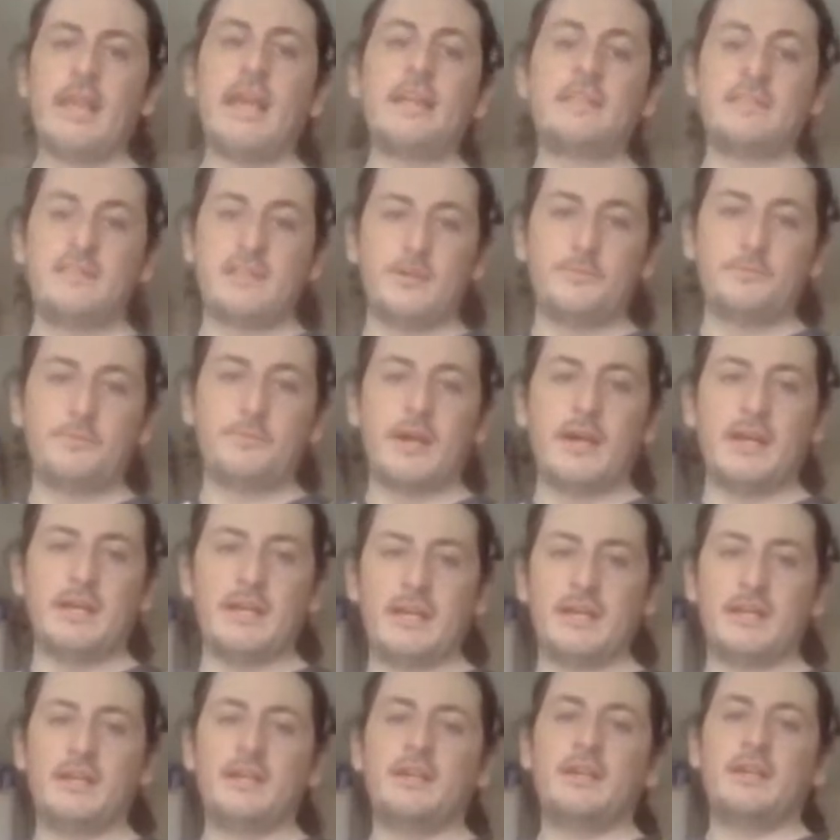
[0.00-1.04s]
It's on
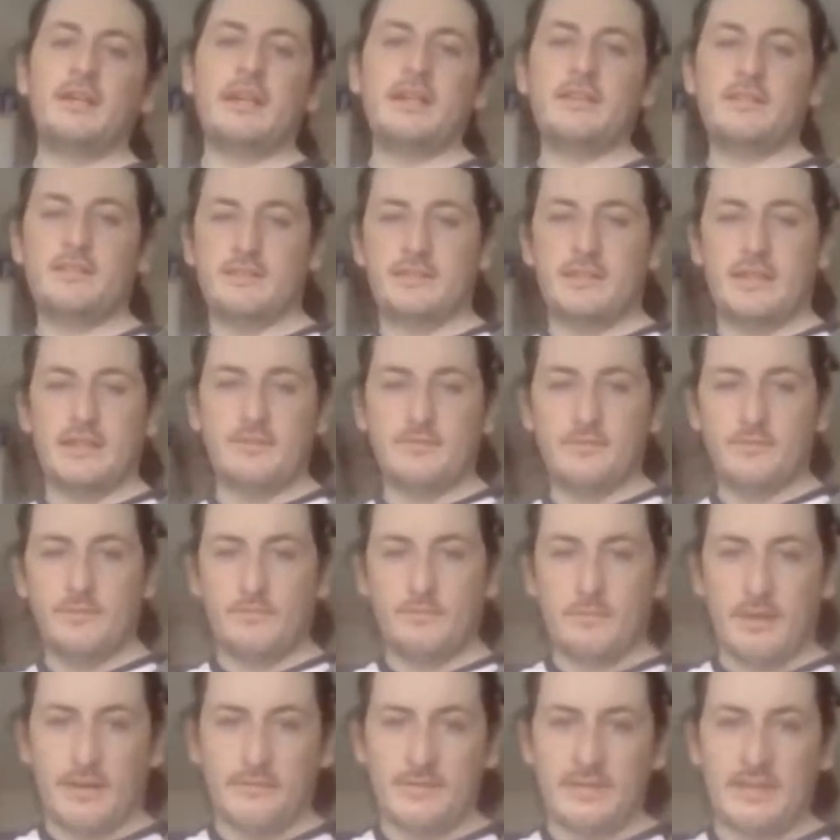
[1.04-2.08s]
my, it's in
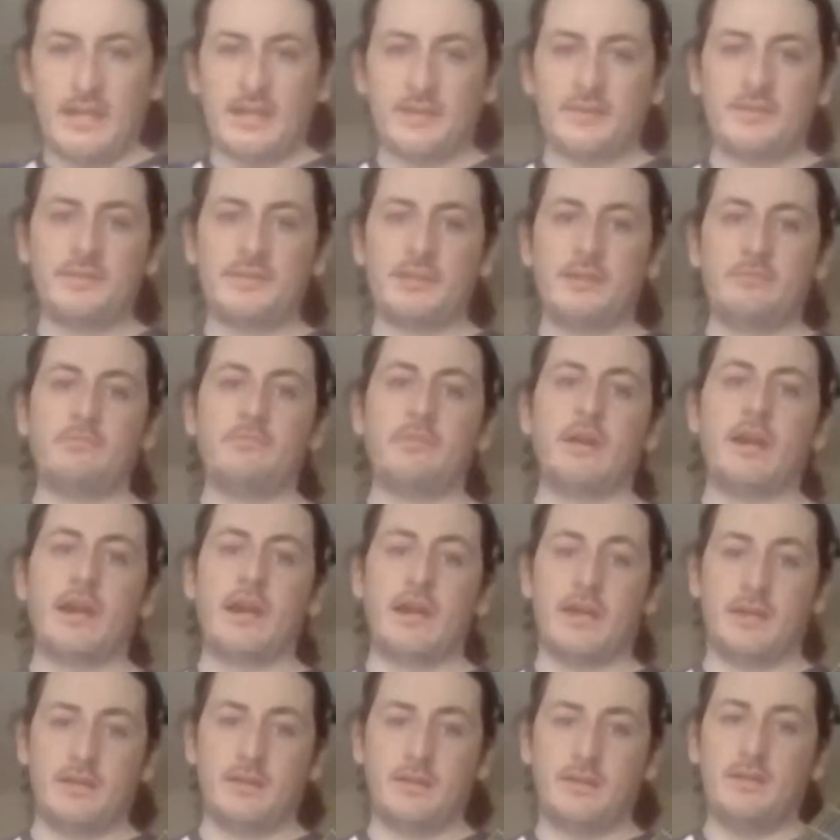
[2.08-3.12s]
my video
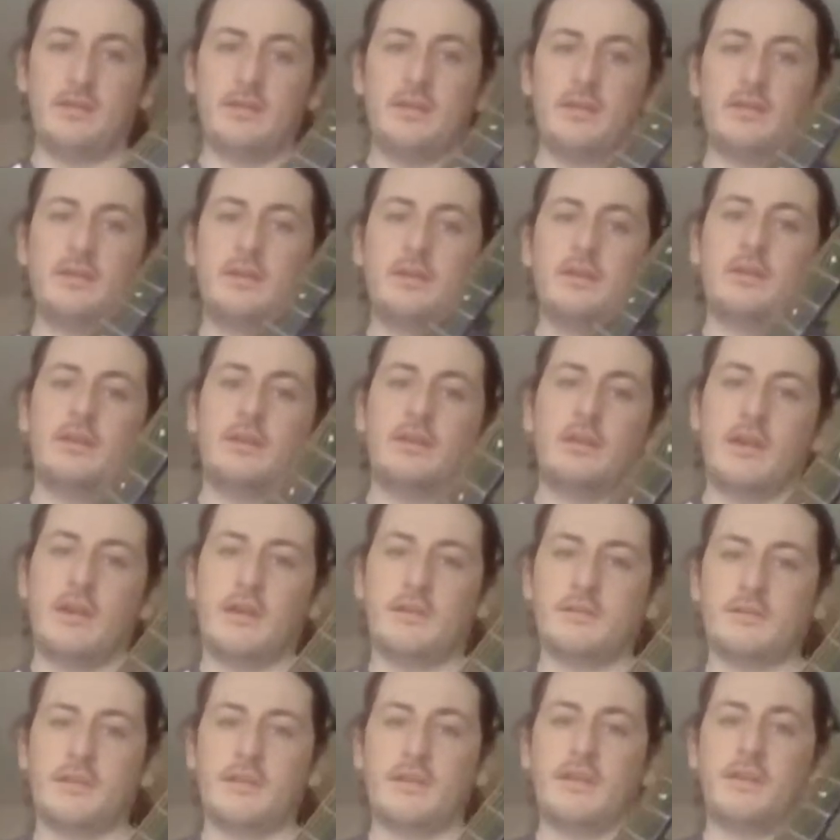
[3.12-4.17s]
somewhere,
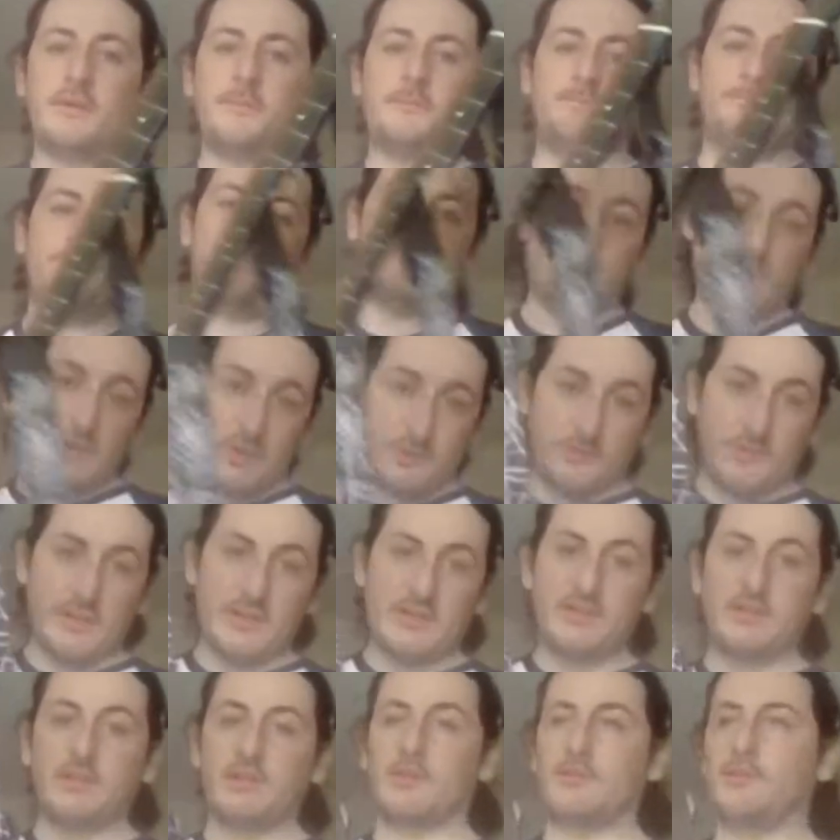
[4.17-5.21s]
and feel
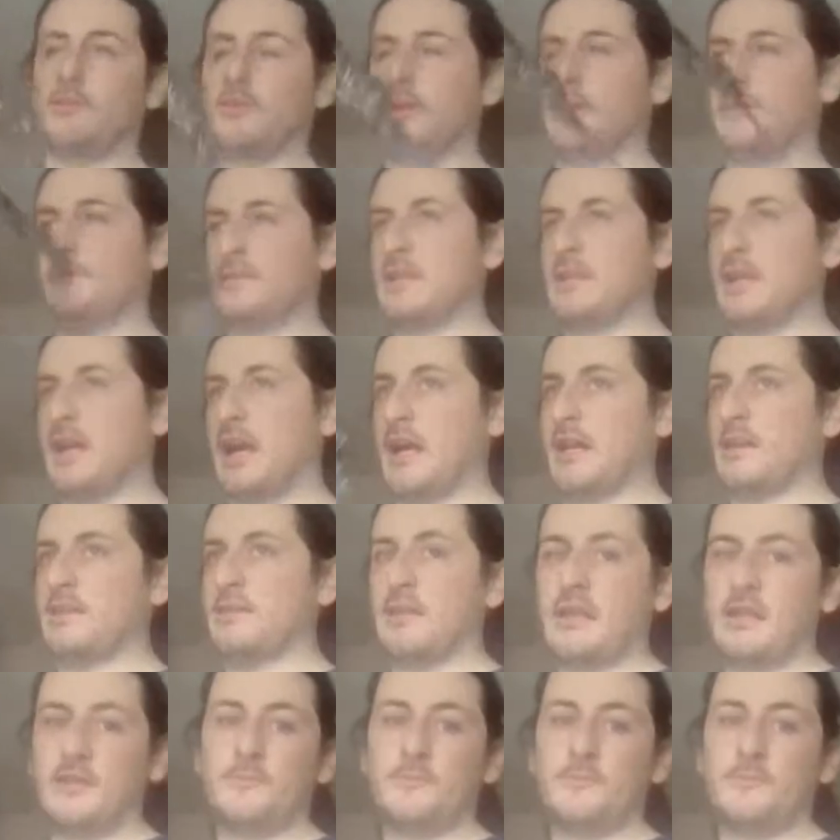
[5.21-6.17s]
free to look for it if you can.